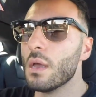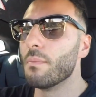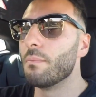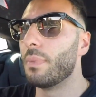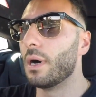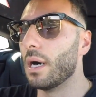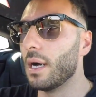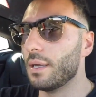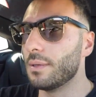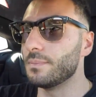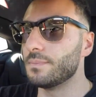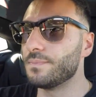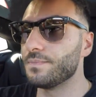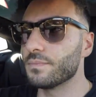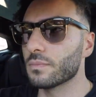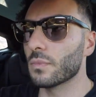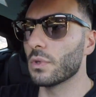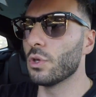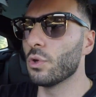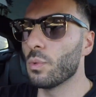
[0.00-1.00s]
but
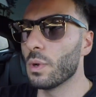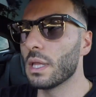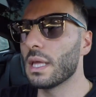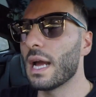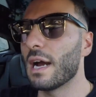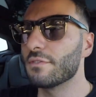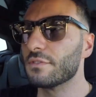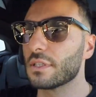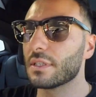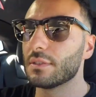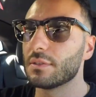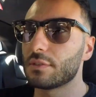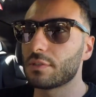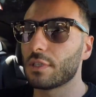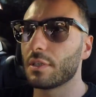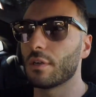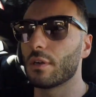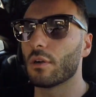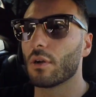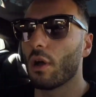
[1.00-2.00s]
you really have to
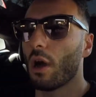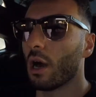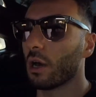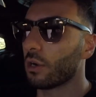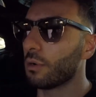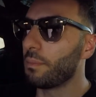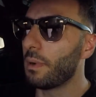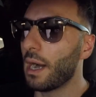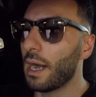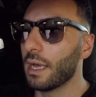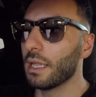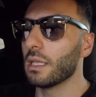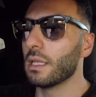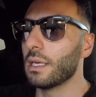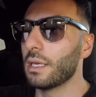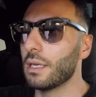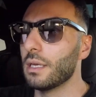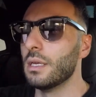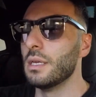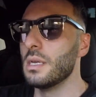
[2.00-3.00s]
consider
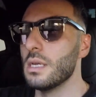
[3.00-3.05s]
autopilot